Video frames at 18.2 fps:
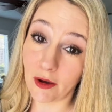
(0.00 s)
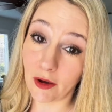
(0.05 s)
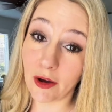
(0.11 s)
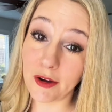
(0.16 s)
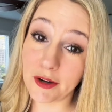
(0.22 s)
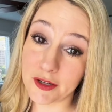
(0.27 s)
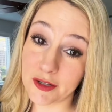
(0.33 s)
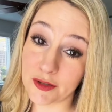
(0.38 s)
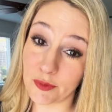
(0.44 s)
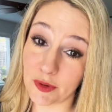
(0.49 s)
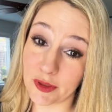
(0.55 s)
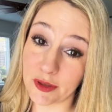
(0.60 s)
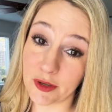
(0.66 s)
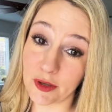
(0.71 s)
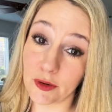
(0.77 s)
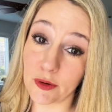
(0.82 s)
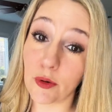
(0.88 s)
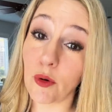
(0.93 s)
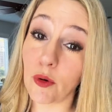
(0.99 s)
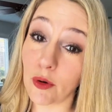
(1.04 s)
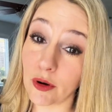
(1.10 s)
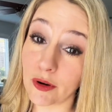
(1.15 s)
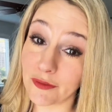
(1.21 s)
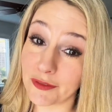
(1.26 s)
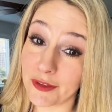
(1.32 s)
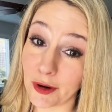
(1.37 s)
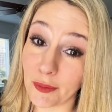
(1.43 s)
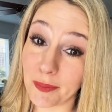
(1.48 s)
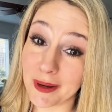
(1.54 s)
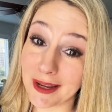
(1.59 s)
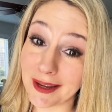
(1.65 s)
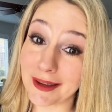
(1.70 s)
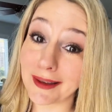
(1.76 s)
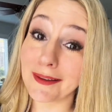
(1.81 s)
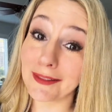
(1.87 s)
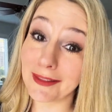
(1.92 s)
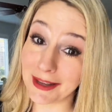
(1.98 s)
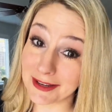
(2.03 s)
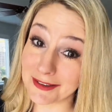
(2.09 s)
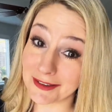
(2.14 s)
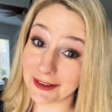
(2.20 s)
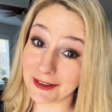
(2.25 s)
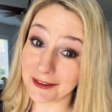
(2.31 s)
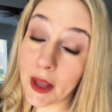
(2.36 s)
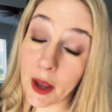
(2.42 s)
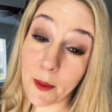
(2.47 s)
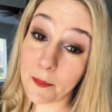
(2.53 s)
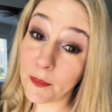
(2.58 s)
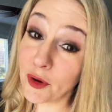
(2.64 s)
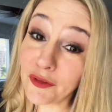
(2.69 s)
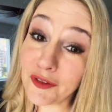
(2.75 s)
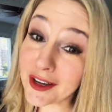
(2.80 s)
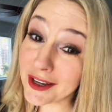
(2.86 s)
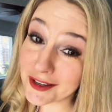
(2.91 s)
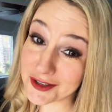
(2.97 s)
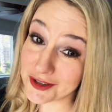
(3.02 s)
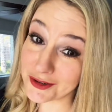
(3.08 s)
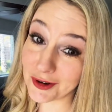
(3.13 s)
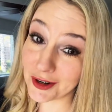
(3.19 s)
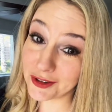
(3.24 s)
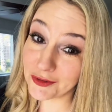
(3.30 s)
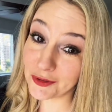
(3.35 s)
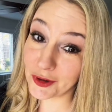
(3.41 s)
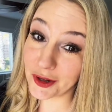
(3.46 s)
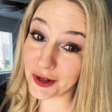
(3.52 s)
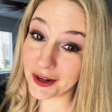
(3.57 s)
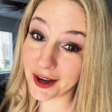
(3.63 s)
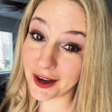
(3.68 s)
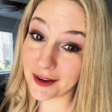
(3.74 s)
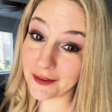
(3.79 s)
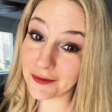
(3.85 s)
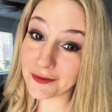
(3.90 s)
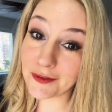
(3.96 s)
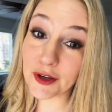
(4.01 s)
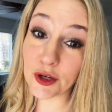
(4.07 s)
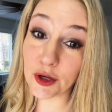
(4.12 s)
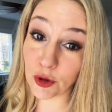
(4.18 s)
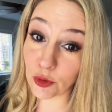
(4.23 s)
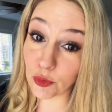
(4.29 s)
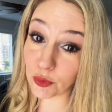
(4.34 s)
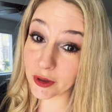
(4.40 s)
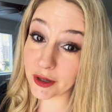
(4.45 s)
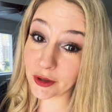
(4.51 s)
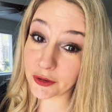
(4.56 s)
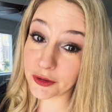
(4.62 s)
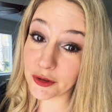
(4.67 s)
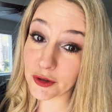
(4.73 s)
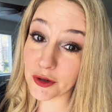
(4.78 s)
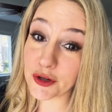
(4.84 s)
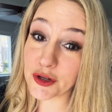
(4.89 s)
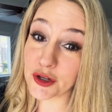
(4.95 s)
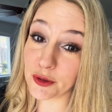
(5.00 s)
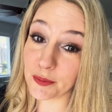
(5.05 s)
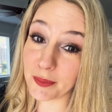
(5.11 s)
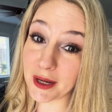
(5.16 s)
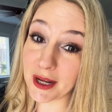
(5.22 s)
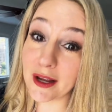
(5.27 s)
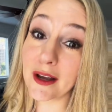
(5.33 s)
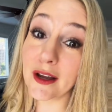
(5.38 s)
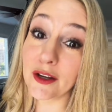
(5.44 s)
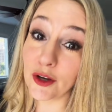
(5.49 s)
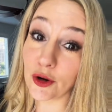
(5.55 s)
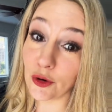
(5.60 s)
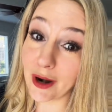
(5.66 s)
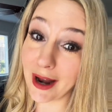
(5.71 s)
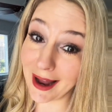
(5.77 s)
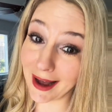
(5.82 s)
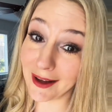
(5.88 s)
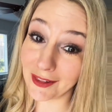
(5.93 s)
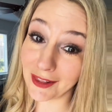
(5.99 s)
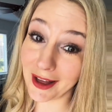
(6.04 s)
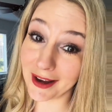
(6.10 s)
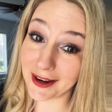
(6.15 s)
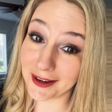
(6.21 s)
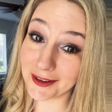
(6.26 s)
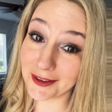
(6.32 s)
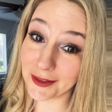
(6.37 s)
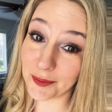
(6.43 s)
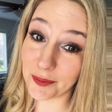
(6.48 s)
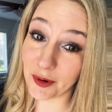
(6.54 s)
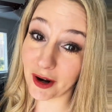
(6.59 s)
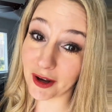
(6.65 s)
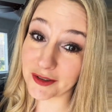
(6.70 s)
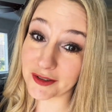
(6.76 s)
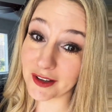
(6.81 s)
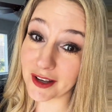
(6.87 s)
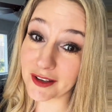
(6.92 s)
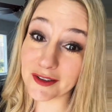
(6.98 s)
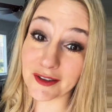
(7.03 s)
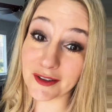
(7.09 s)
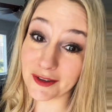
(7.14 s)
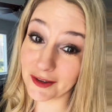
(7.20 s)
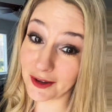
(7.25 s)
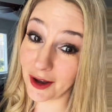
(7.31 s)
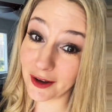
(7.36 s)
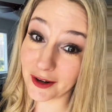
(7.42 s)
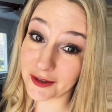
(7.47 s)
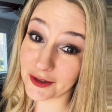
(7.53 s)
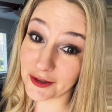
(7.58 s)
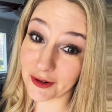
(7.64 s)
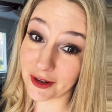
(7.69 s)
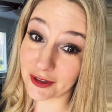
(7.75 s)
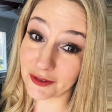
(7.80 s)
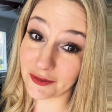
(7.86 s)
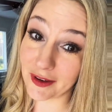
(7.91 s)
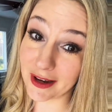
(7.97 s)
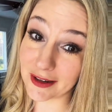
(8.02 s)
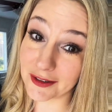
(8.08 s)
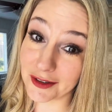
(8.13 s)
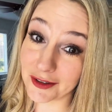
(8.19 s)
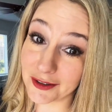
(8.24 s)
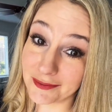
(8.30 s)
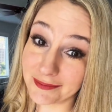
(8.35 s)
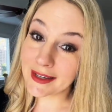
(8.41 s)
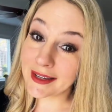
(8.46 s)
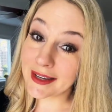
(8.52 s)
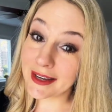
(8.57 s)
honest with you or if they're being lazy. Moving is stressful enough. Your realtor should be your ally in the process, not a stress factor.